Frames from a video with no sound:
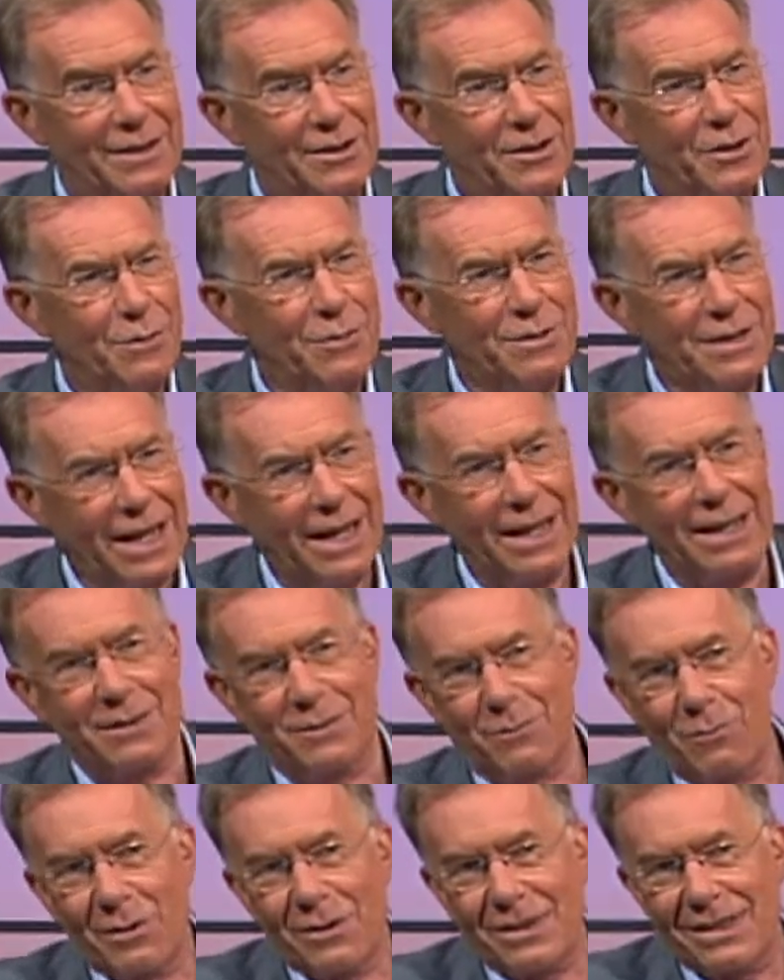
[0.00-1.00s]
Do tell
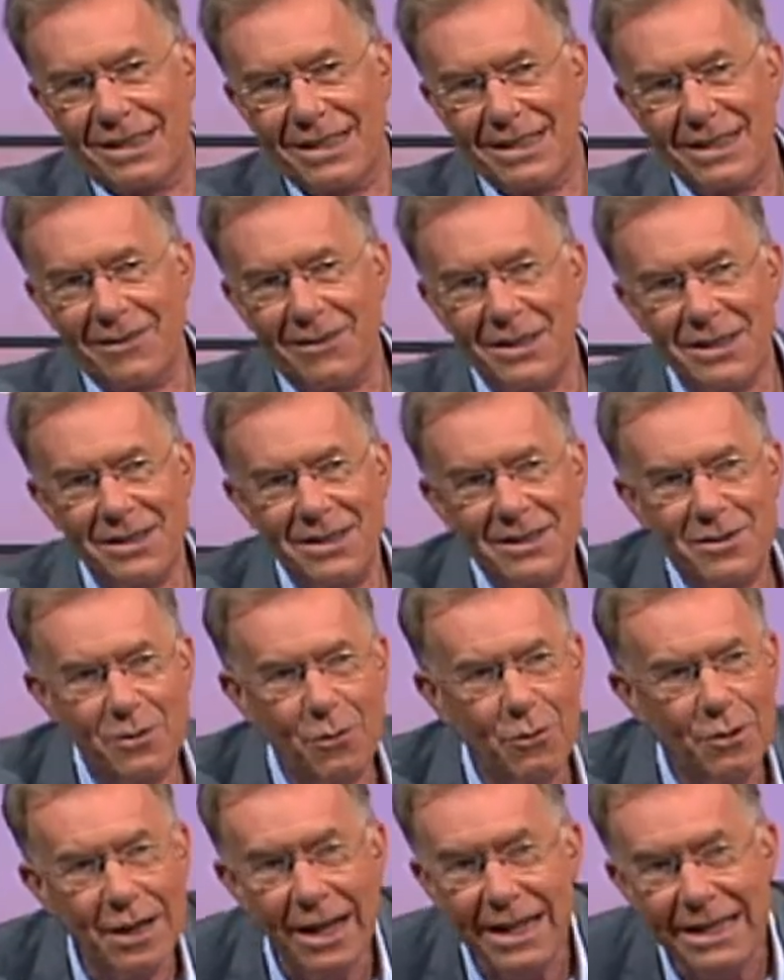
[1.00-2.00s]
us what's the, this is
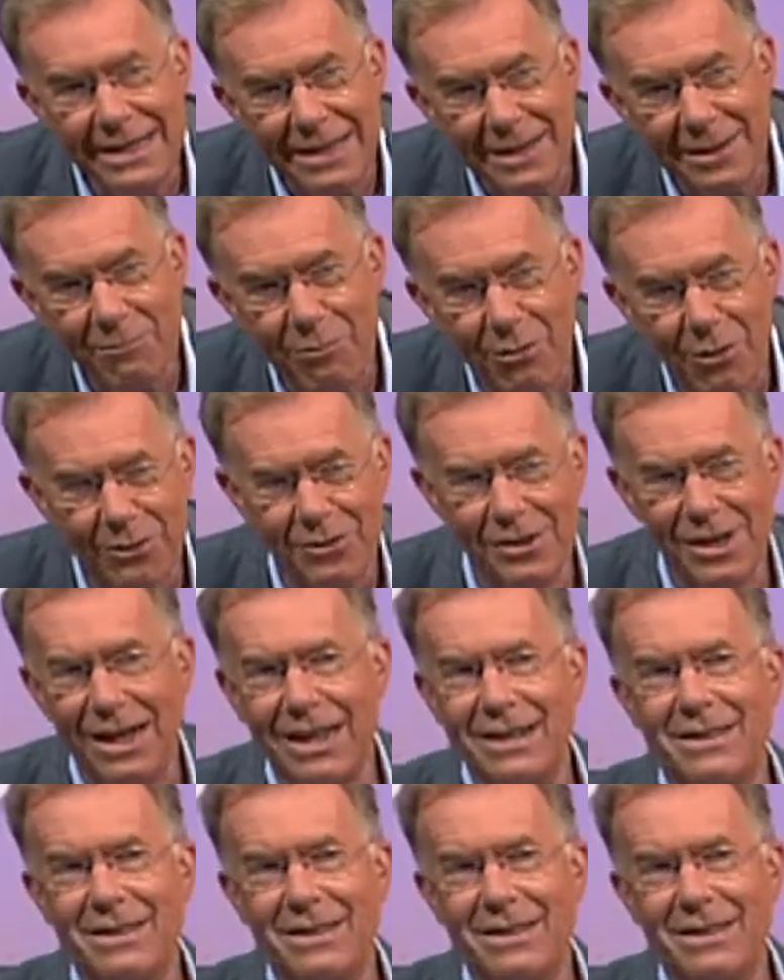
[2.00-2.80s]
your latest project.